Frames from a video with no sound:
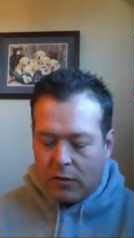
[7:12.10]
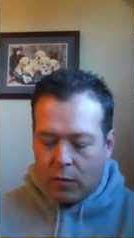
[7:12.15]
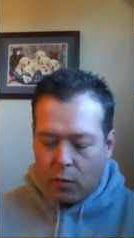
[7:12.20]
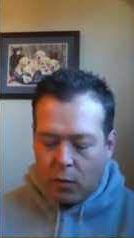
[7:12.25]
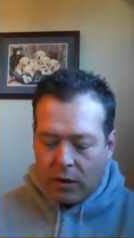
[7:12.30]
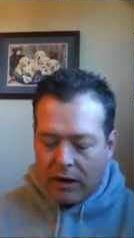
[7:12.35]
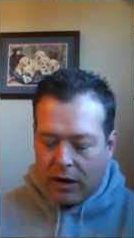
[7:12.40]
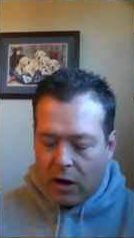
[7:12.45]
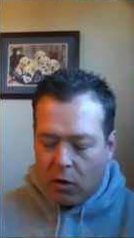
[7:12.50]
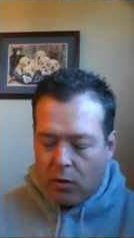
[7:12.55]

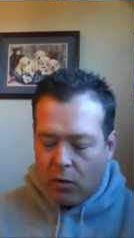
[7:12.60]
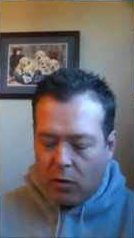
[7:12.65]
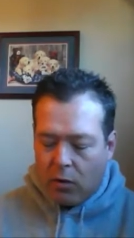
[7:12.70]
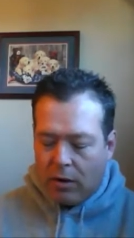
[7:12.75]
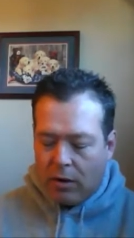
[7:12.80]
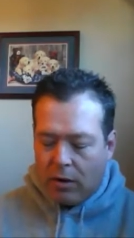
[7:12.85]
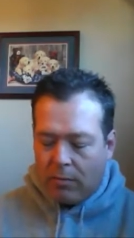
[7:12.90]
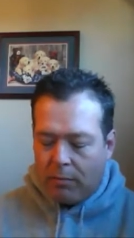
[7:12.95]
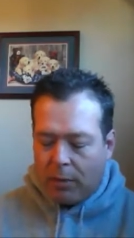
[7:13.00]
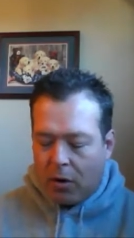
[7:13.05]
For we know
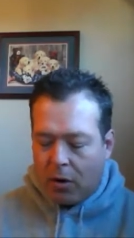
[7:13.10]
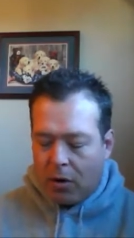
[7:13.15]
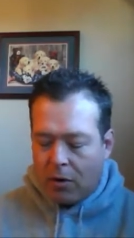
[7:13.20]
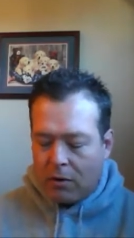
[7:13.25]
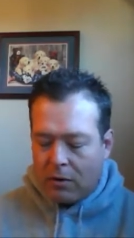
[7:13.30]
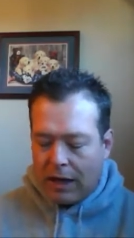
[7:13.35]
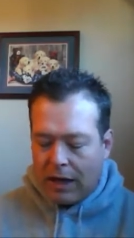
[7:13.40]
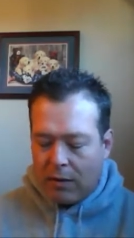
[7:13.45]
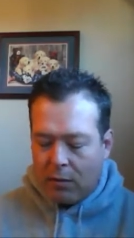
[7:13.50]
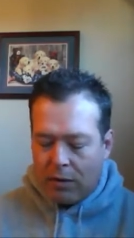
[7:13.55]
in
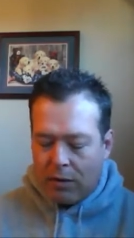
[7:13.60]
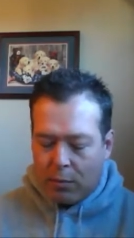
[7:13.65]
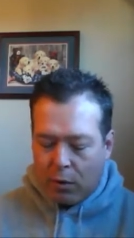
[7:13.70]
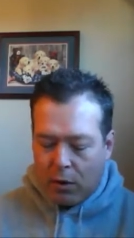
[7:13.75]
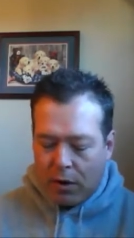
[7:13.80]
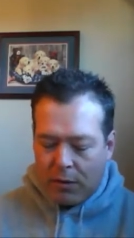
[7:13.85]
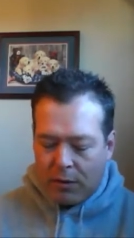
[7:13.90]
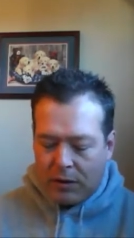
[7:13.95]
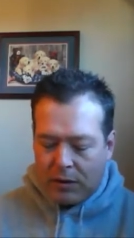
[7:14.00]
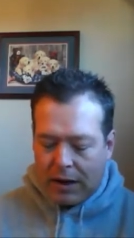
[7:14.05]
part, and we
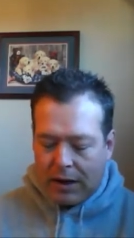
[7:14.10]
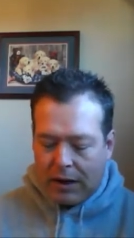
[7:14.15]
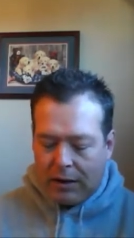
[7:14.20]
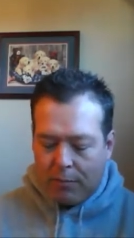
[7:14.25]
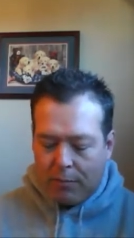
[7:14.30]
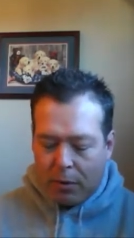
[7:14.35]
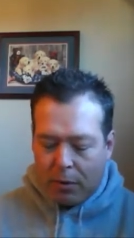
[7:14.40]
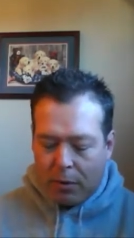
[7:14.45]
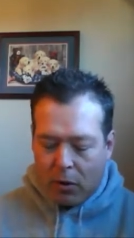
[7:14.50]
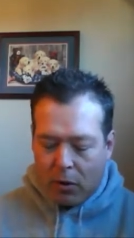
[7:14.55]

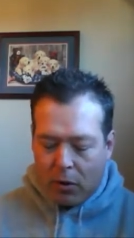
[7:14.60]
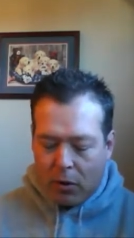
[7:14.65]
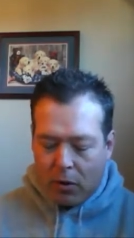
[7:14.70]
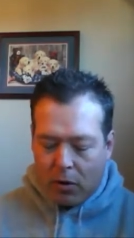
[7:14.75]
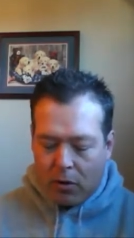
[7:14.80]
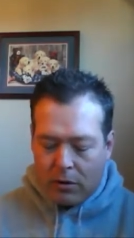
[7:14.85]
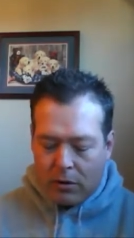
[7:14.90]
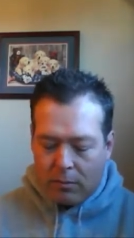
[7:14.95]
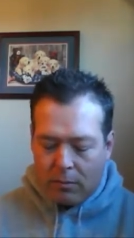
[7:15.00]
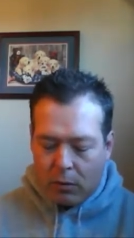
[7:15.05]
prophesy in
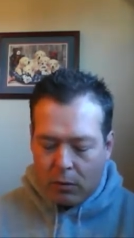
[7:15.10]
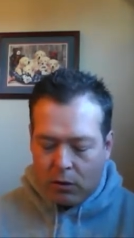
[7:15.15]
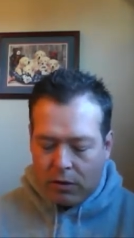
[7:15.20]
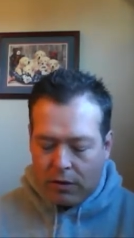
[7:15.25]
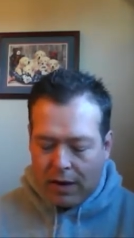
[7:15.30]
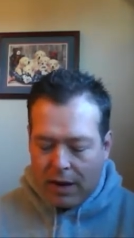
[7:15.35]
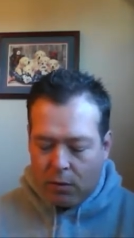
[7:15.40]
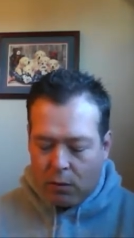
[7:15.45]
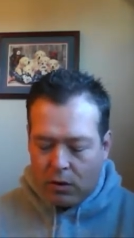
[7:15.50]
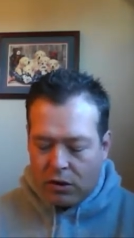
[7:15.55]
part, but when
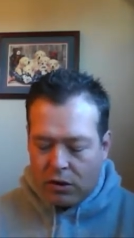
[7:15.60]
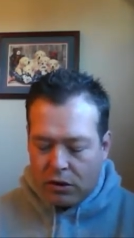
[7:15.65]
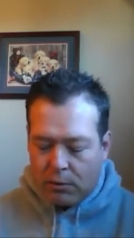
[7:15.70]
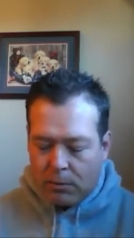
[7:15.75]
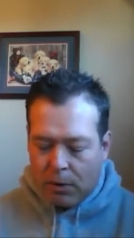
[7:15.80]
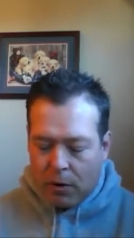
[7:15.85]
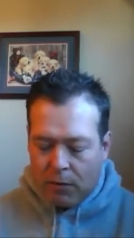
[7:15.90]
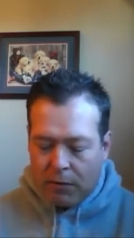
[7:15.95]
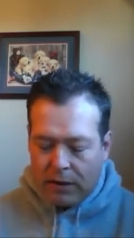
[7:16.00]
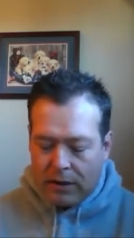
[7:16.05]
that which
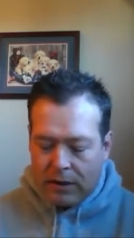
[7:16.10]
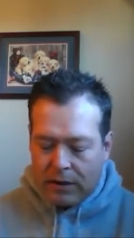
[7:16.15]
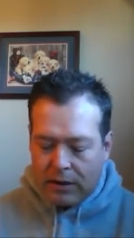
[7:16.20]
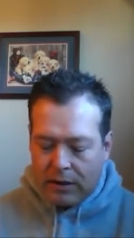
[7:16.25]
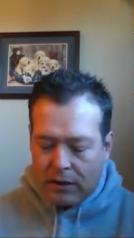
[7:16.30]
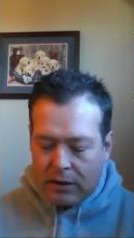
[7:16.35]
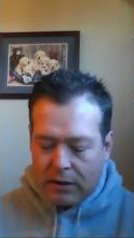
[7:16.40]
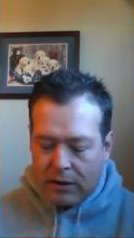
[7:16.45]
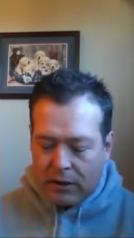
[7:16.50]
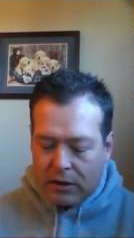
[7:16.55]
is
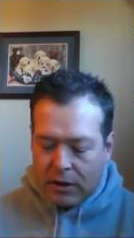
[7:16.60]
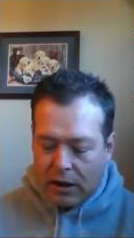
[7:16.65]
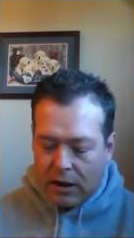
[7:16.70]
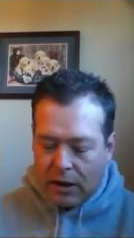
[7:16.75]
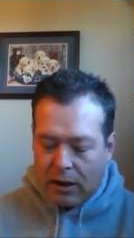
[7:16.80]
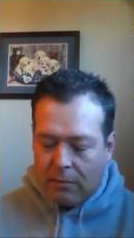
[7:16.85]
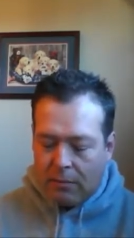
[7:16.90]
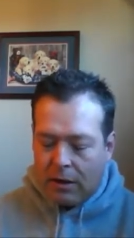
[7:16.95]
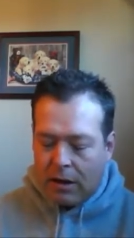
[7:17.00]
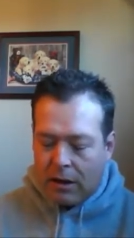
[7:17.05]
perfect is
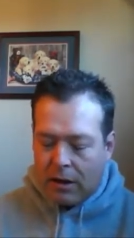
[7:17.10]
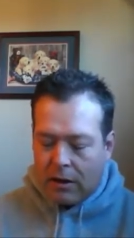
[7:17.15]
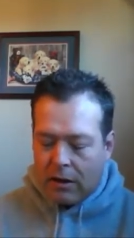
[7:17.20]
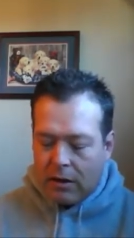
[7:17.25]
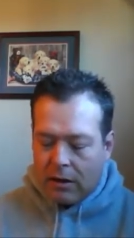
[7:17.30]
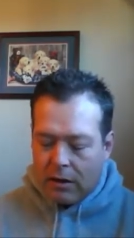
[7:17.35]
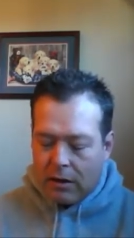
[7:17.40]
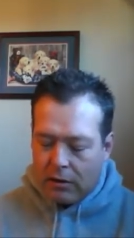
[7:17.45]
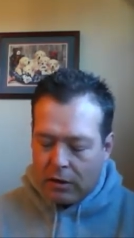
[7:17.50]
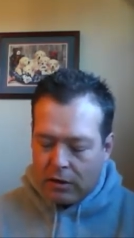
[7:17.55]
come,
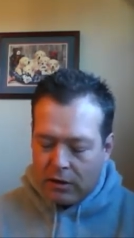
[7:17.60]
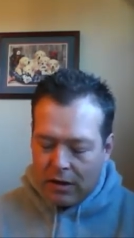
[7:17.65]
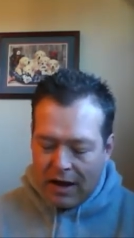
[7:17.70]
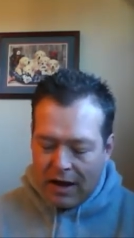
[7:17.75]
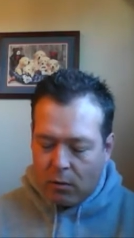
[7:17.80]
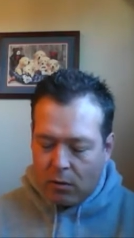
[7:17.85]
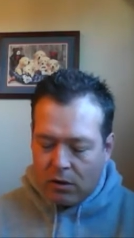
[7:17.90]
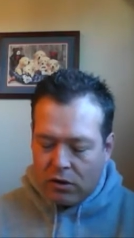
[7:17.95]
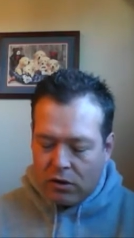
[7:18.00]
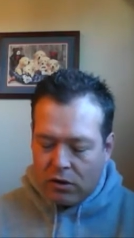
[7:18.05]
then
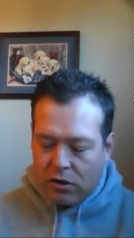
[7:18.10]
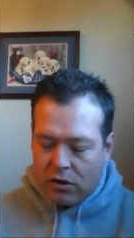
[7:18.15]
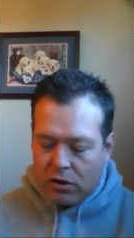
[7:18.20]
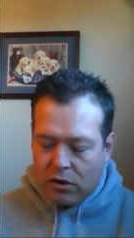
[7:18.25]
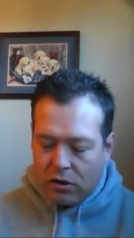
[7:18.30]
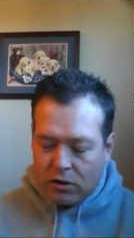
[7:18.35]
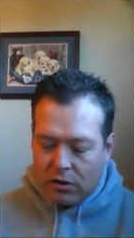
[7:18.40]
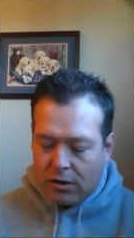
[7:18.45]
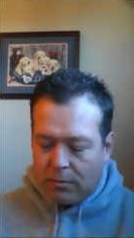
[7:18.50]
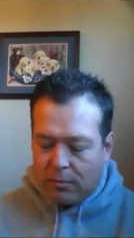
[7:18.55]
that which
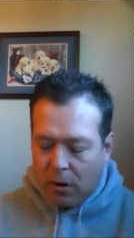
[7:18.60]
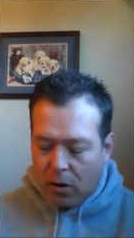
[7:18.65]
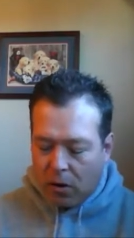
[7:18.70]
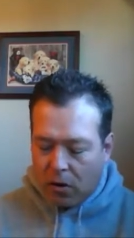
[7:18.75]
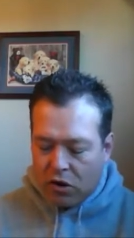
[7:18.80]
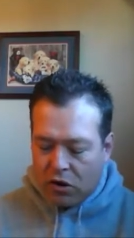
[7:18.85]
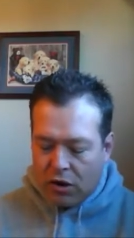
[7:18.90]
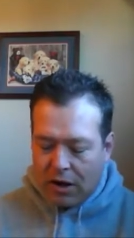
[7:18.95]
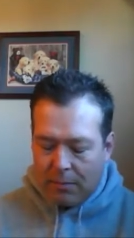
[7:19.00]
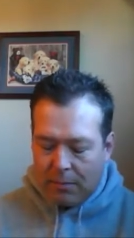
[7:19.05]
is in
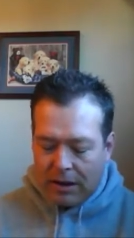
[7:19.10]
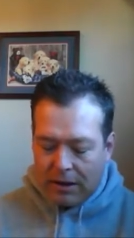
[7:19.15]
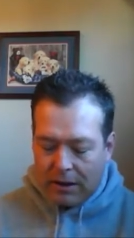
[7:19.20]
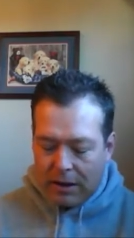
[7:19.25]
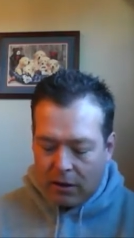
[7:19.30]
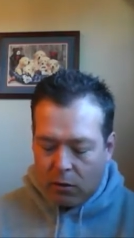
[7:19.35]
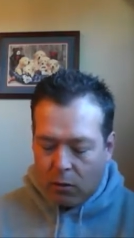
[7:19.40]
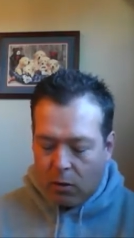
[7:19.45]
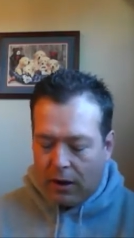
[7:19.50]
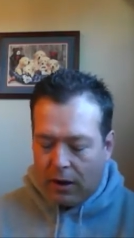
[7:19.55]
part shall be
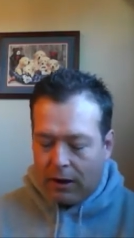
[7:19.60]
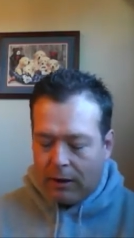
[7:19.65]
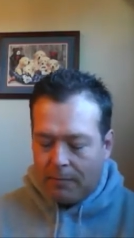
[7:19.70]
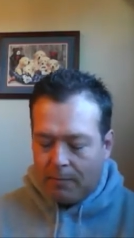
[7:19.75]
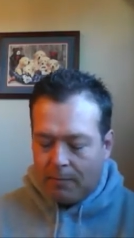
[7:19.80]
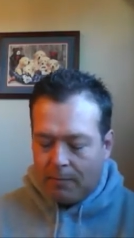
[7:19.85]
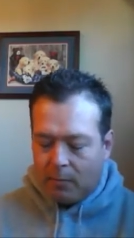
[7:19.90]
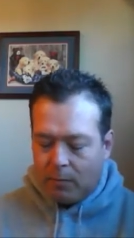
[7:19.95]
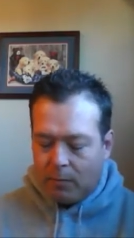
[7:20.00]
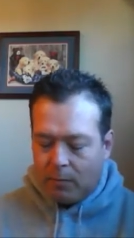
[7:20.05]
done
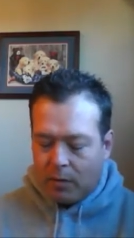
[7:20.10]
away.